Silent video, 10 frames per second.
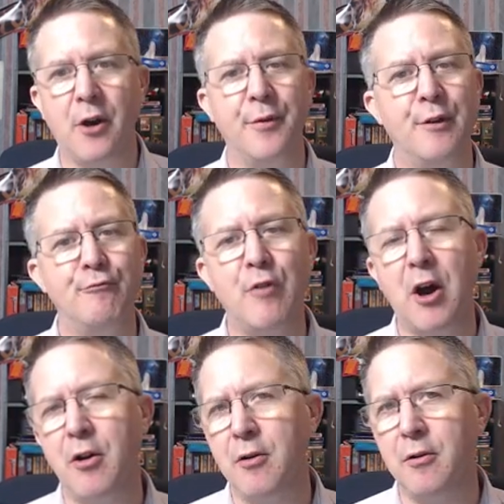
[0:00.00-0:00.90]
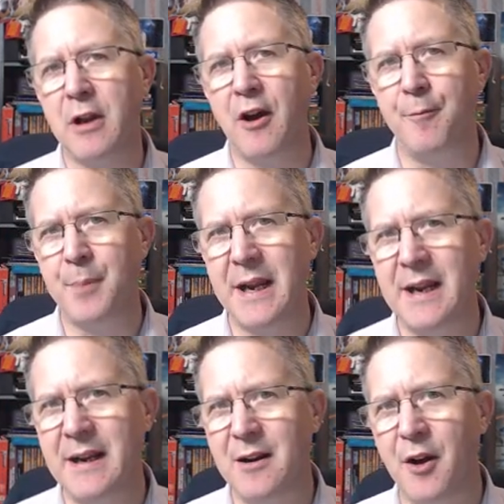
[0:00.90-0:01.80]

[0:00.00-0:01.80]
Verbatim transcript: on the role of being